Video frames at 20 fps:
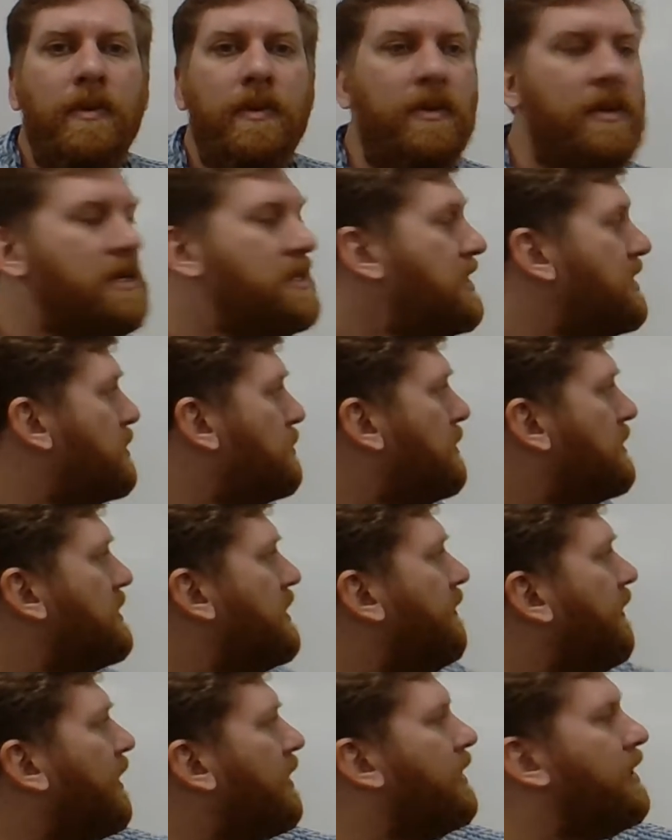This is
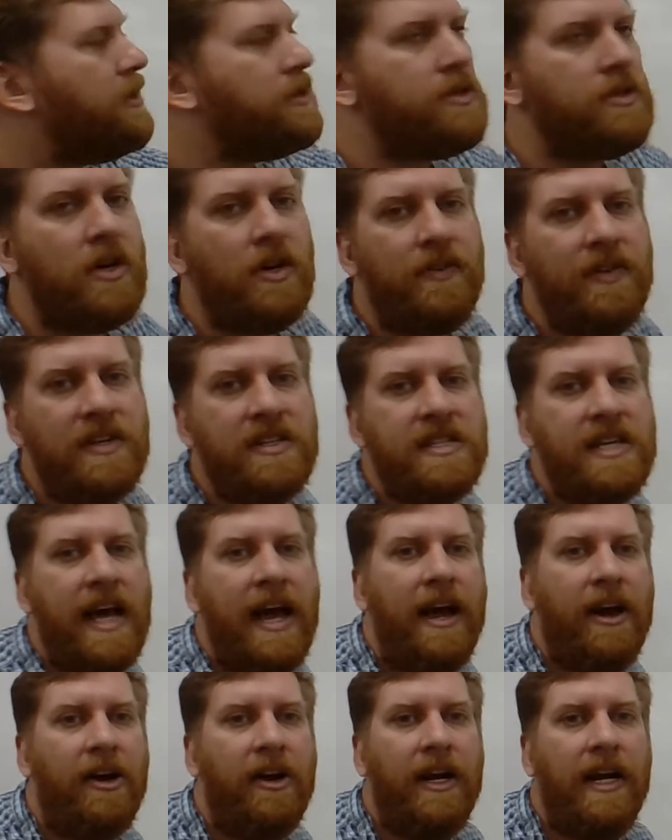specifically a surface
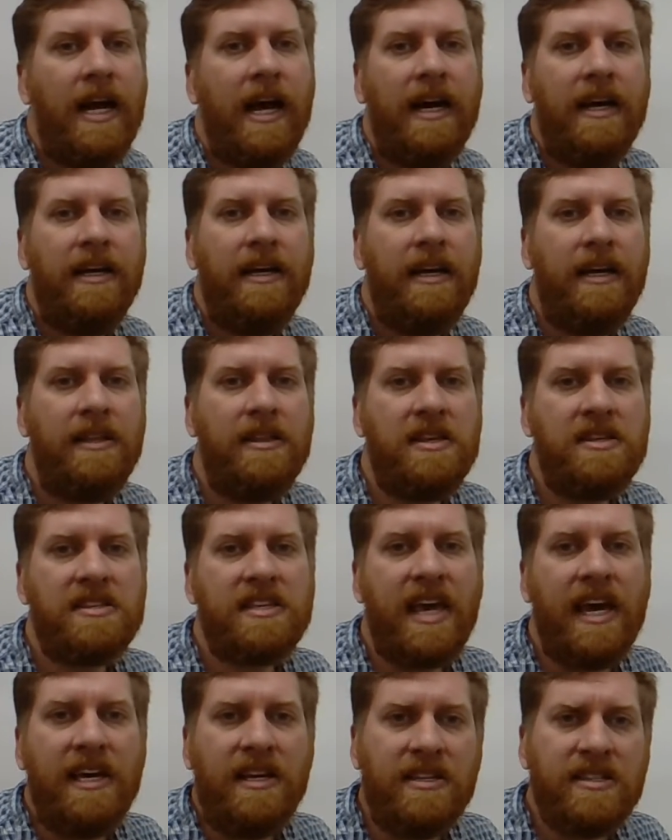area in this
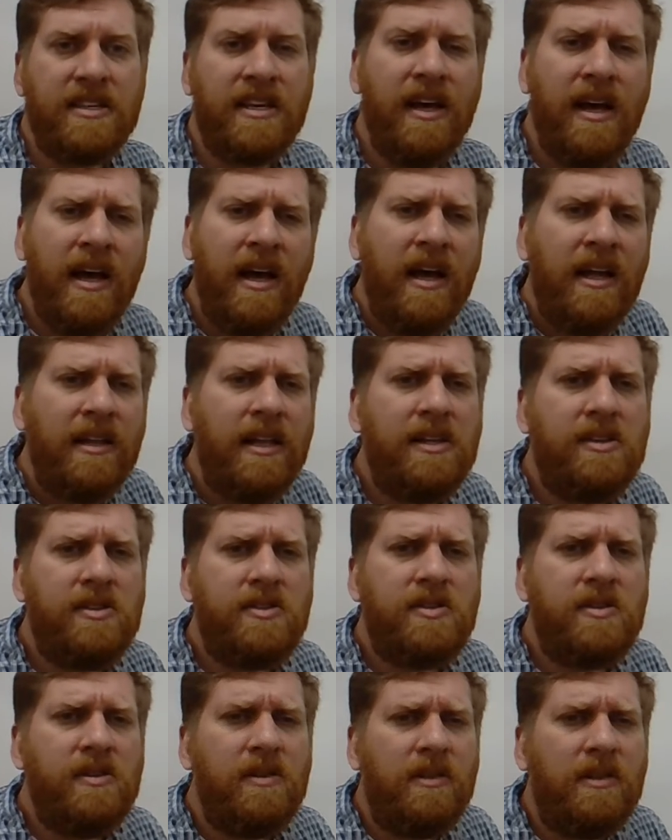case.
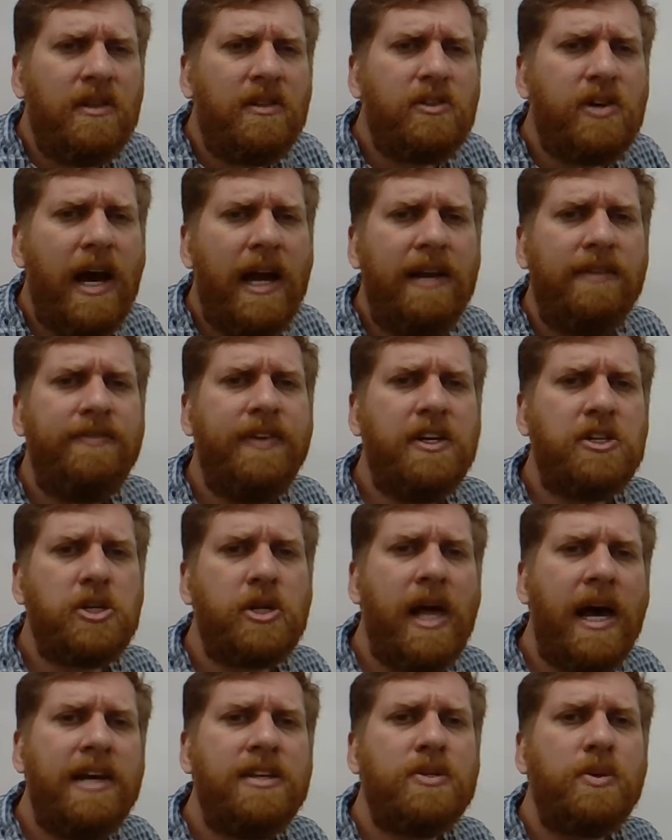Let's try to
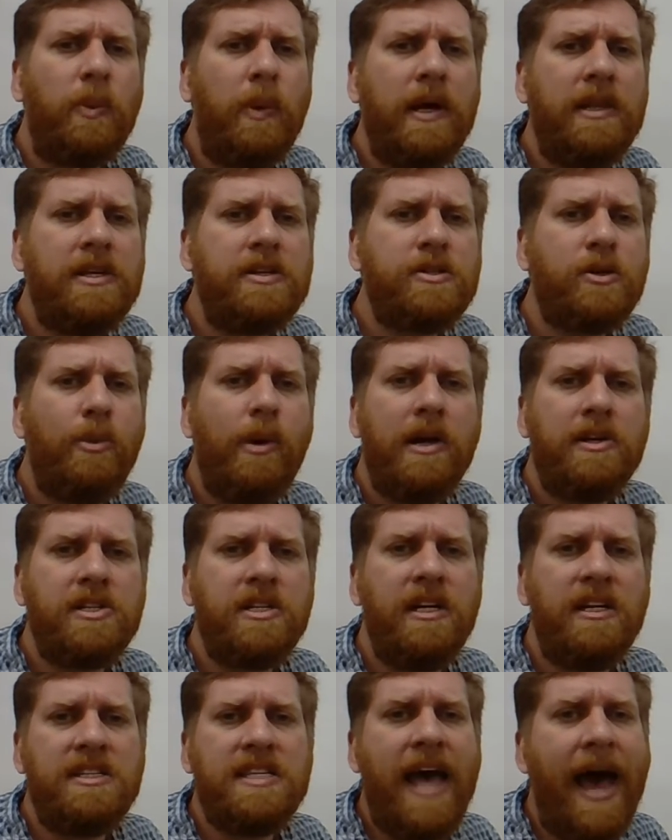visualize what this
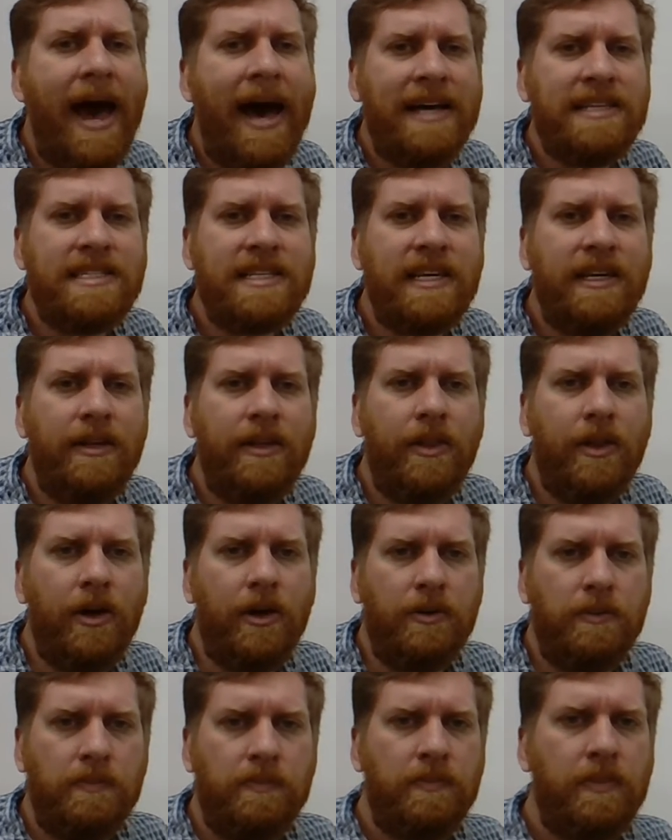question is asking,
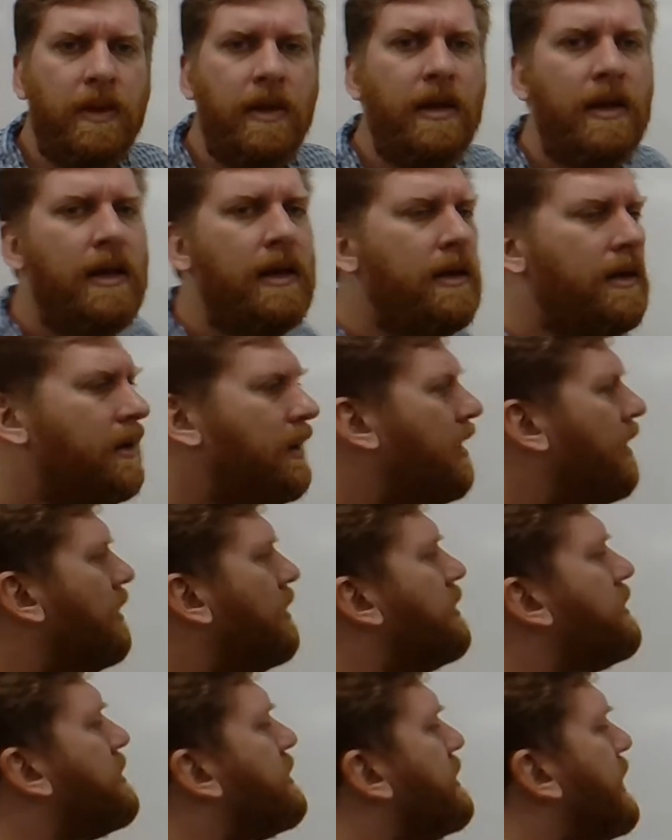though.
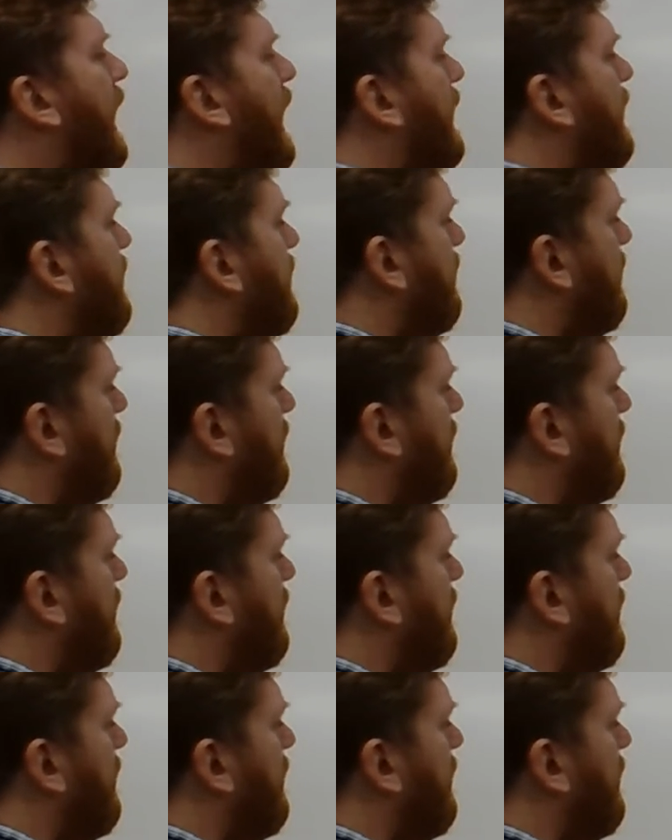The sun